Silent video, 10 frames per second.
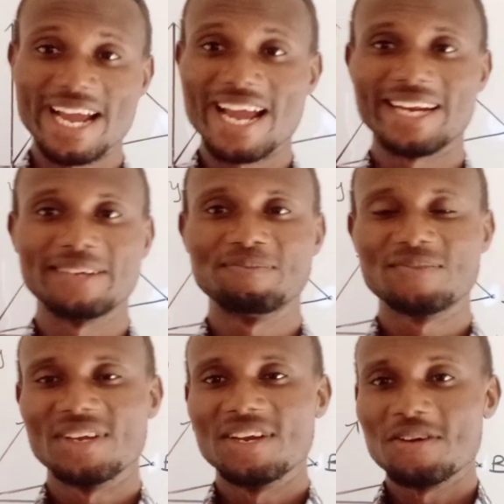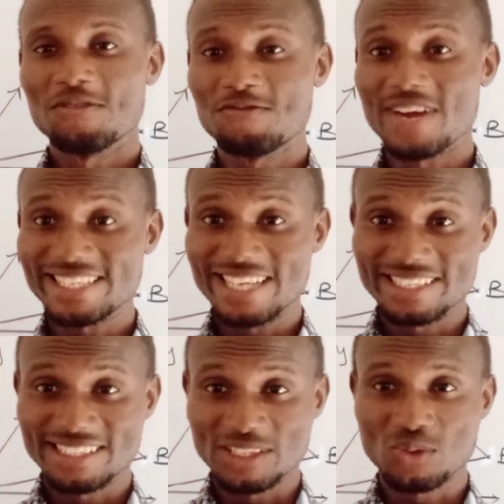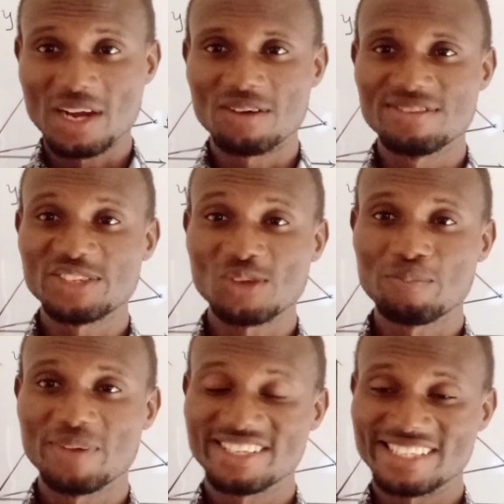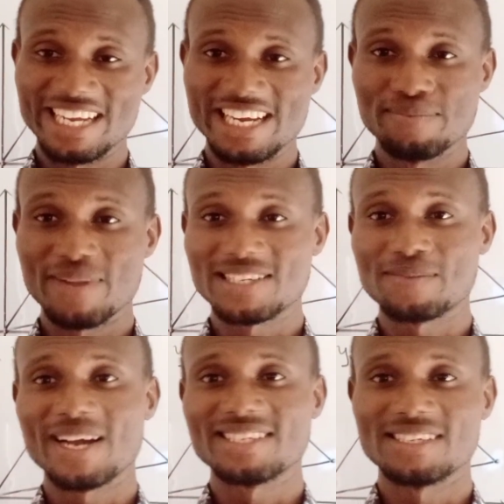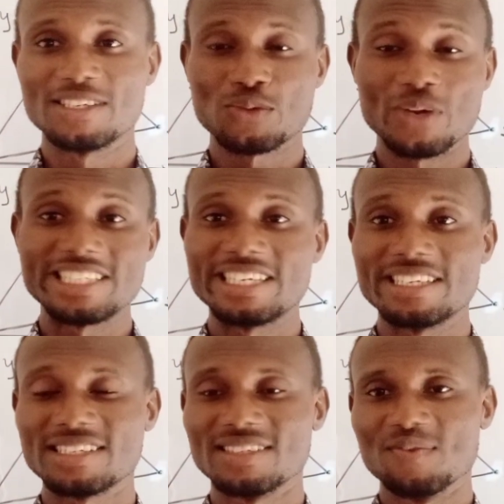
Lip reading: And vectors is one of the topics in mathematics which is